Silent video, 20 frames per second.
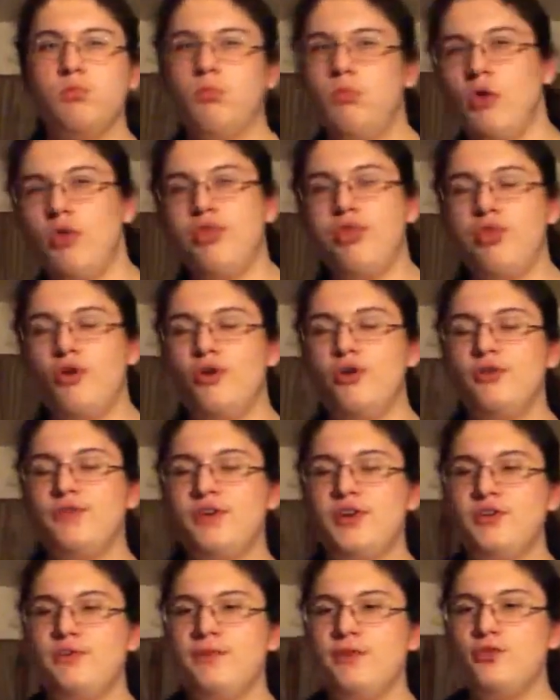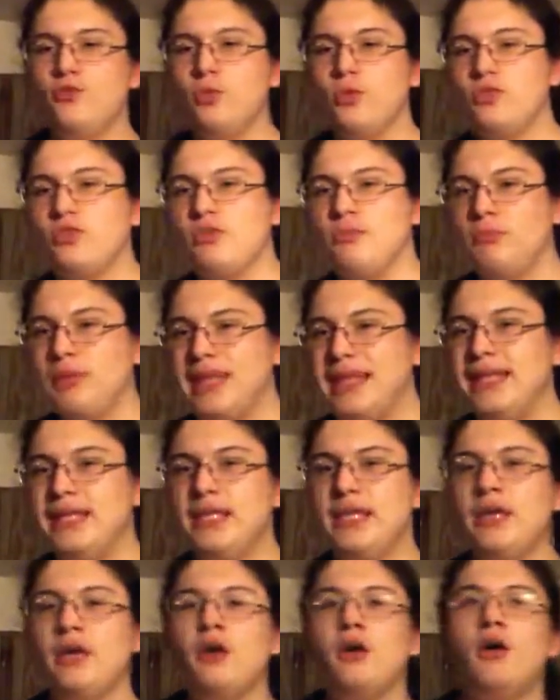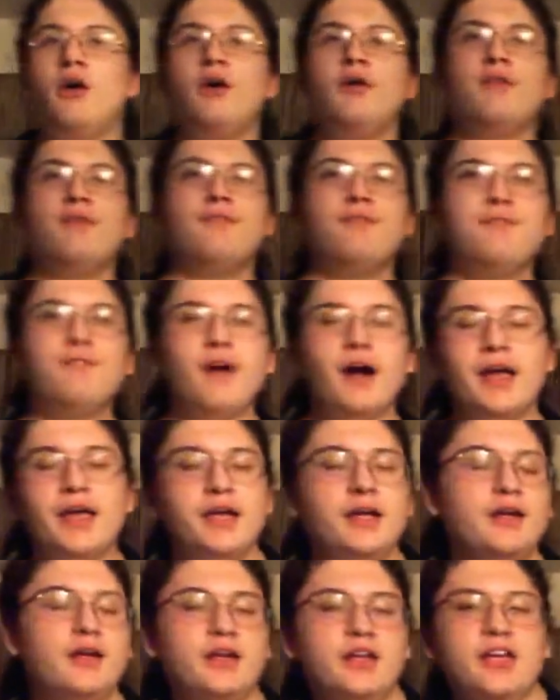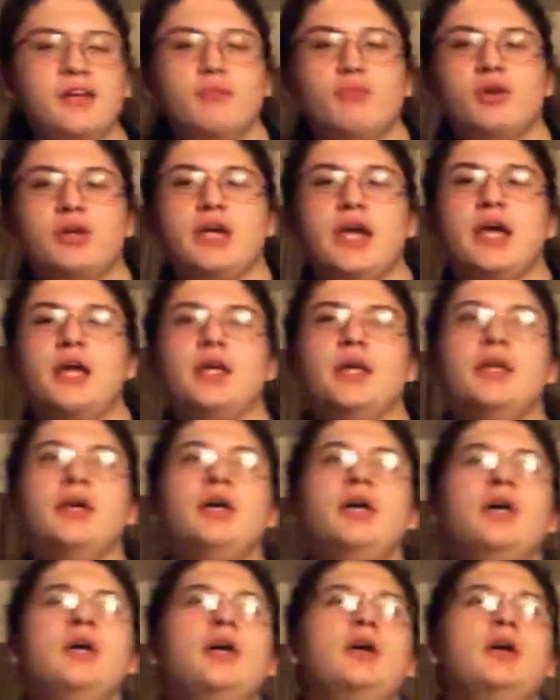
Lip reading: a third of individuals completely fucking inebriated,